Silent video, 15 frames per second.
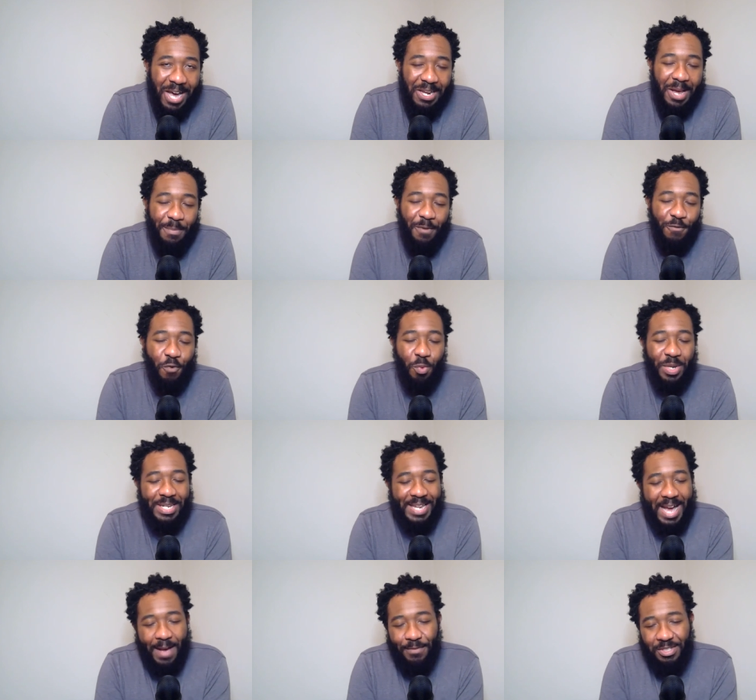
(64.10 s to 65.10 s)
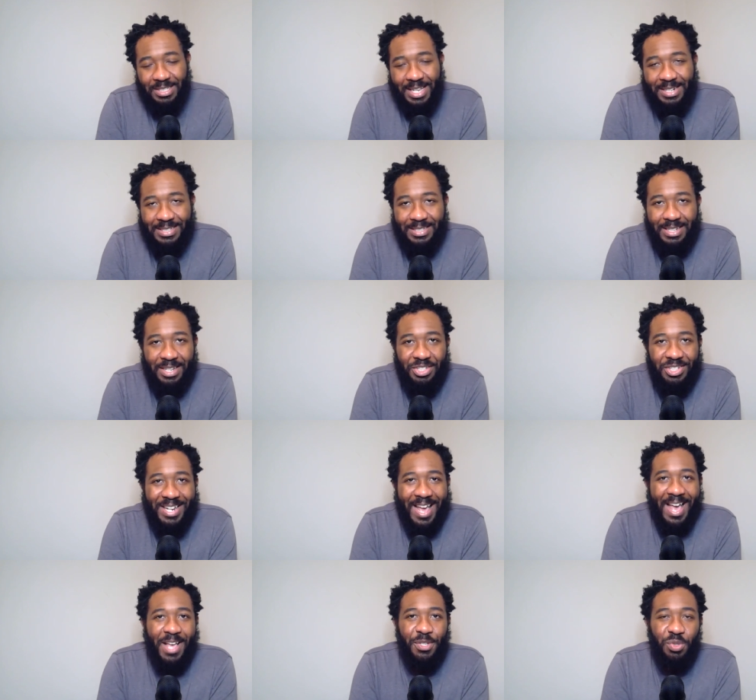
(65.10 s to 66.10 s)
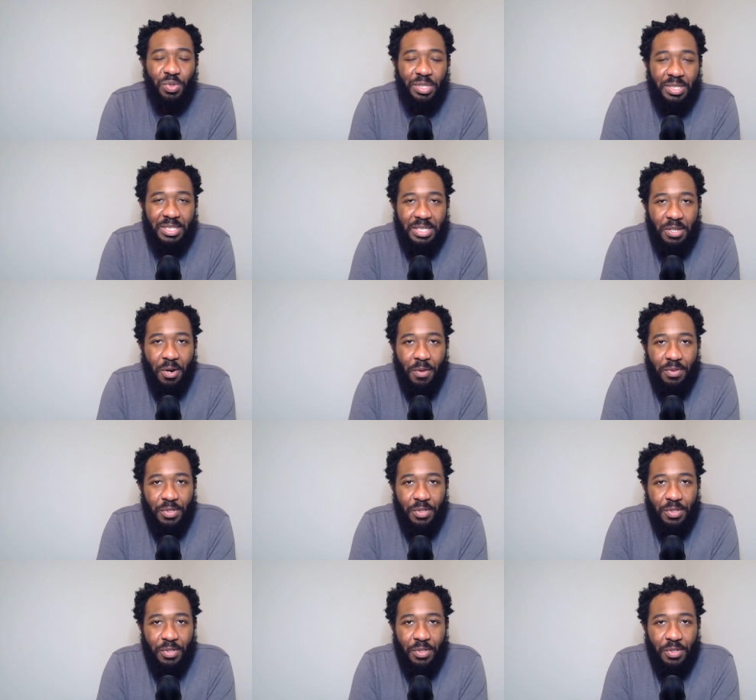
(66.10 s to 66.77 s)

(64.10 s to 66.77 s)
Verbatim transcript: Now, before we dive into that discussion, as you can see on the